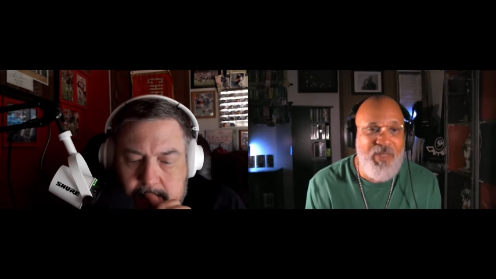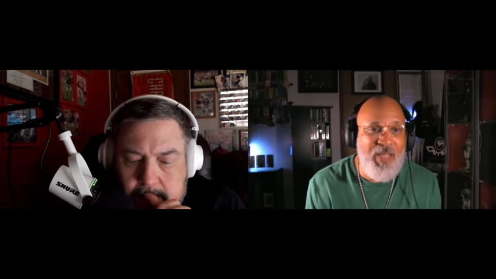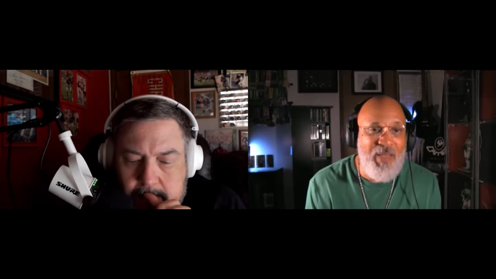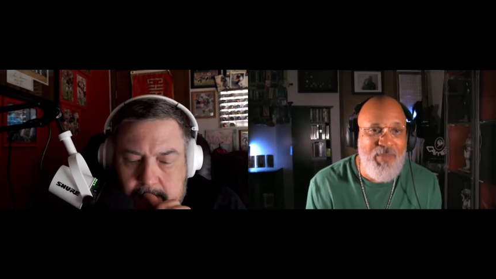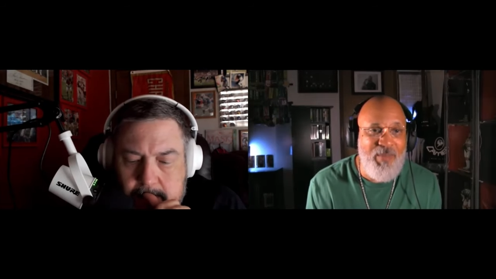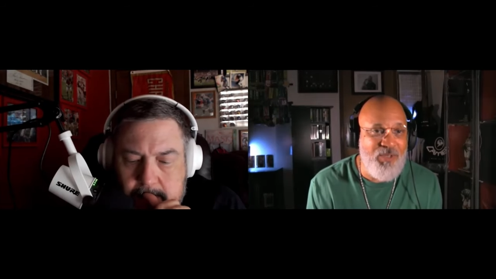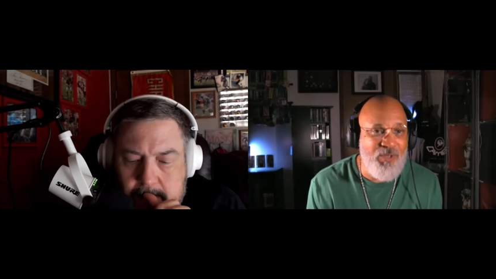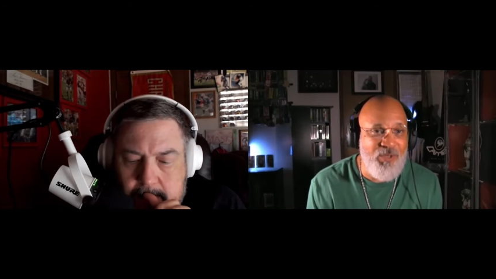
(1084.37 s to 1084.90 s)
Speaker 1: that
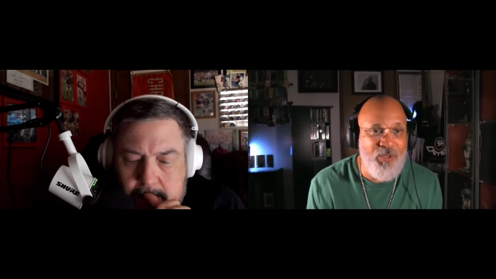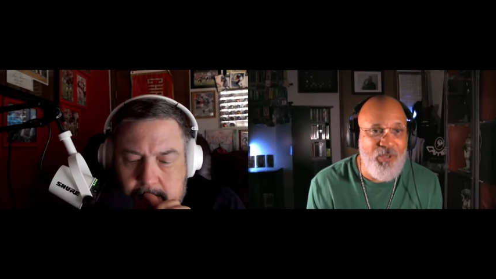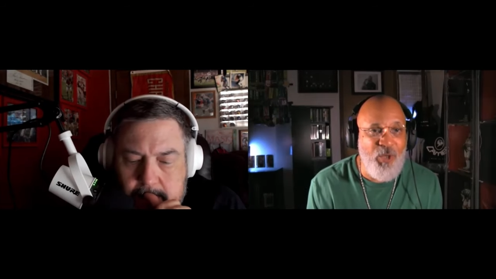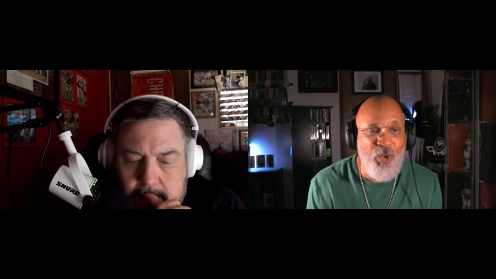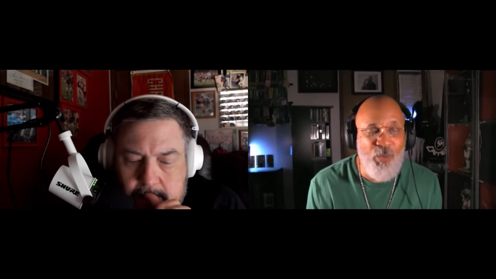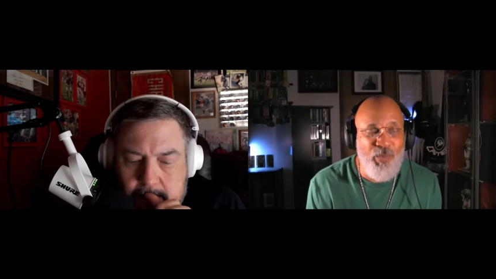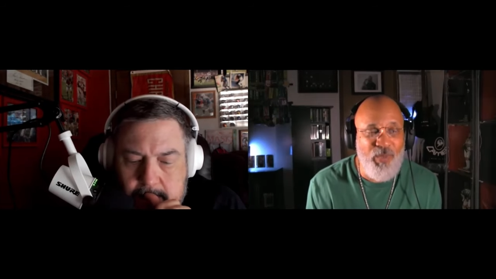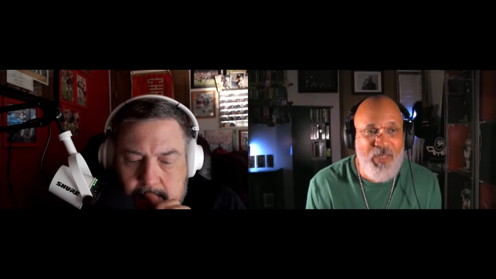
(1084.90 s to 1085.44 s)
means there's an
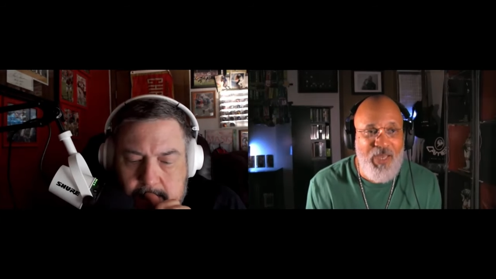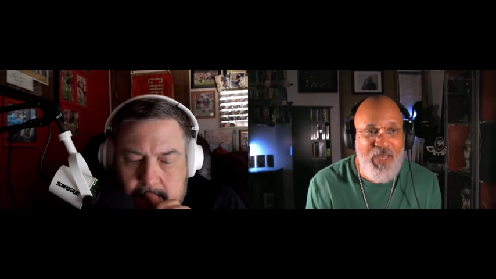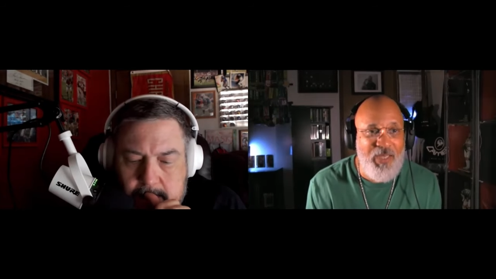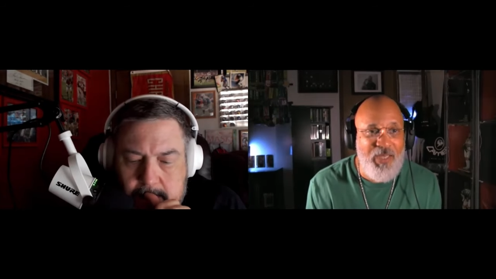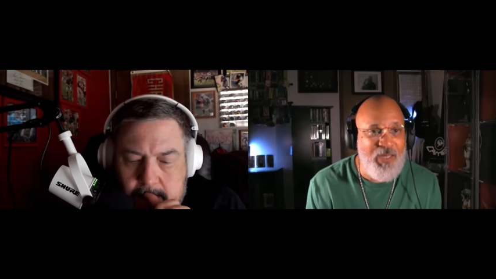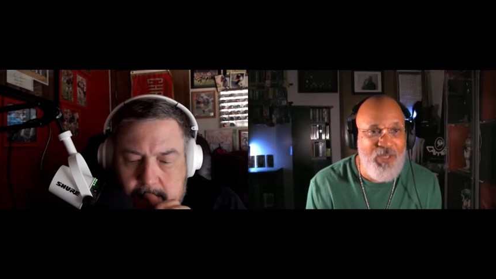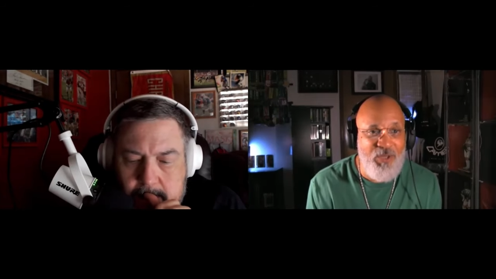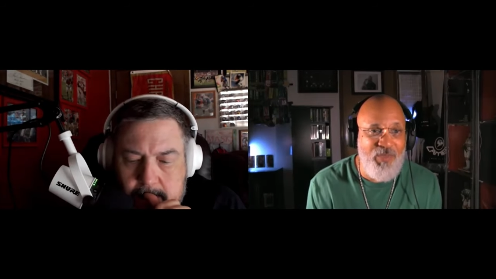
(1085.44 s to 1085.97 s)
open lane,
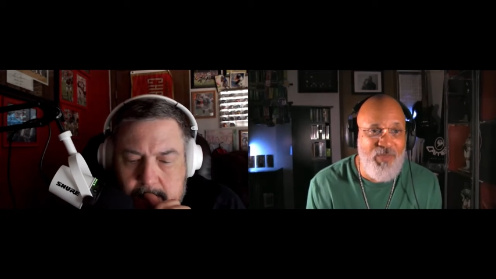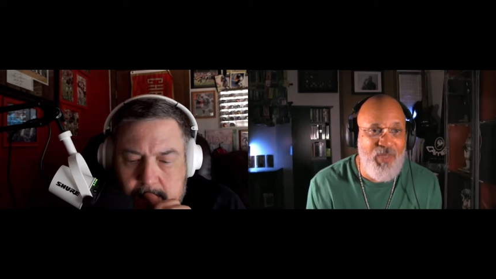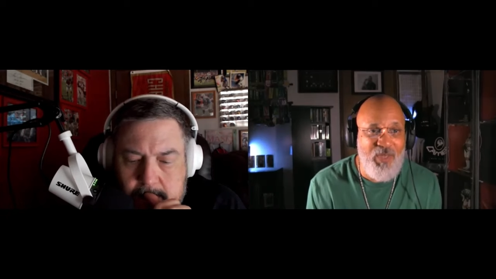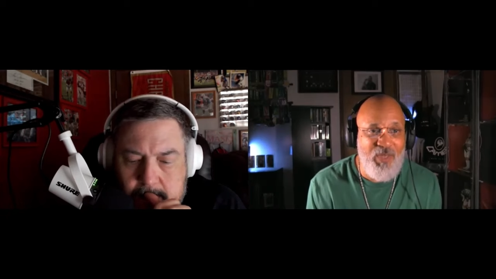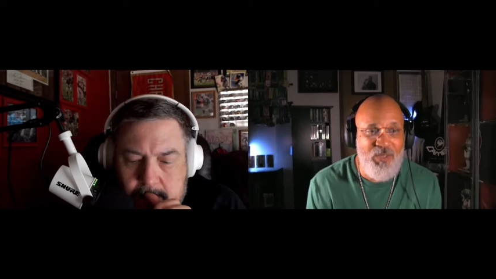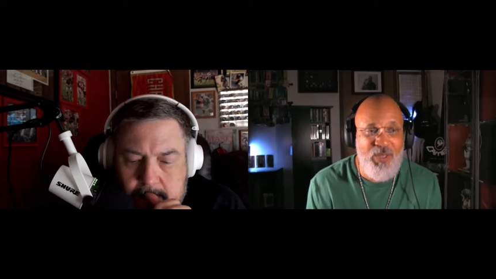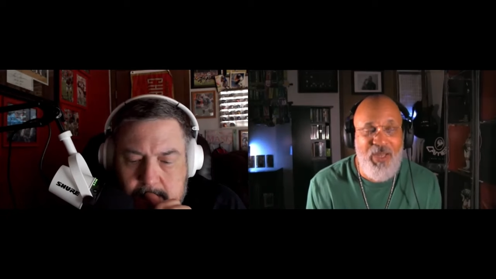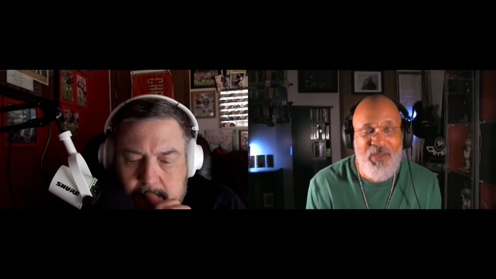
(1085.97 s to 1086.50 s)
and you think
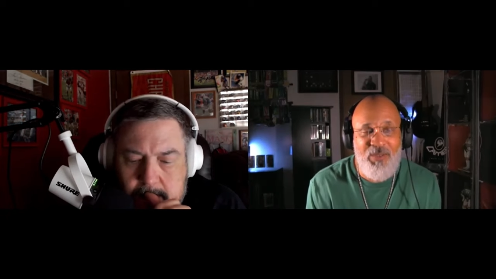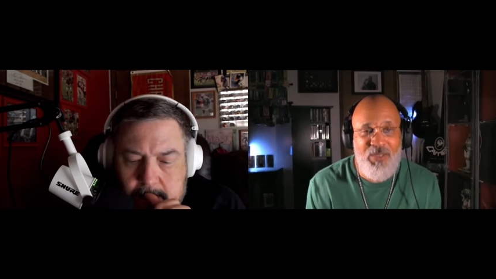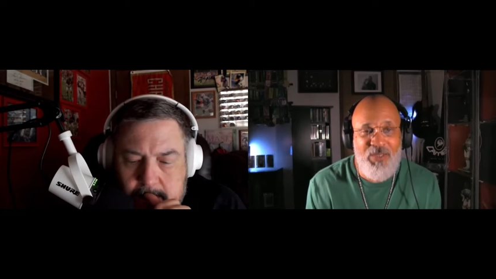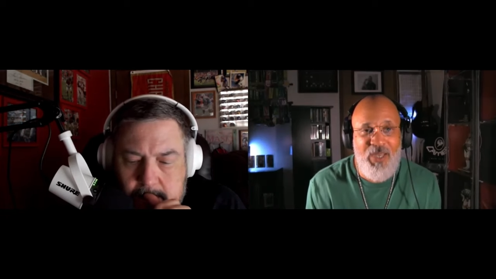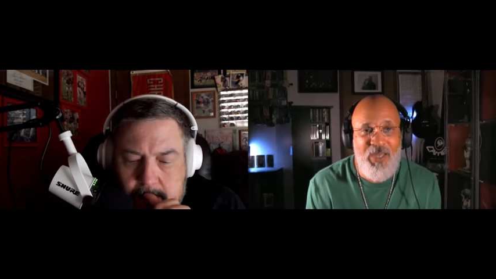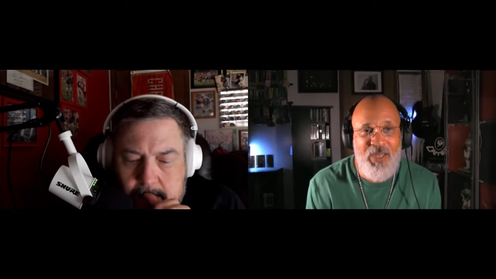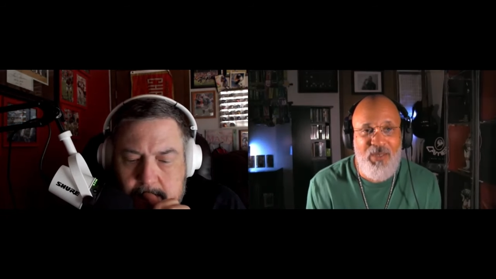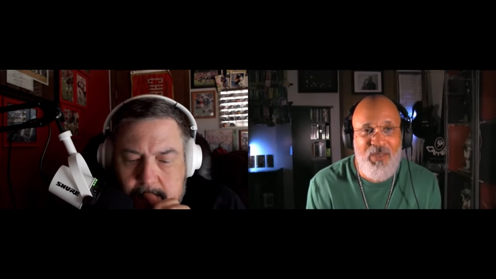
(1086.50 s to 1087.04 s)
he's not going to
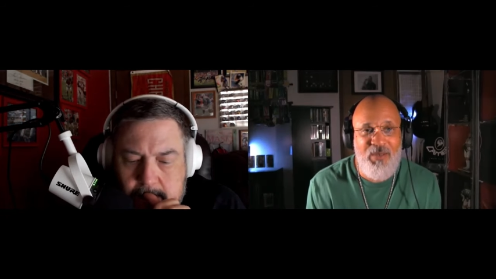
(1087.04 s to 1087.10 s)
take it.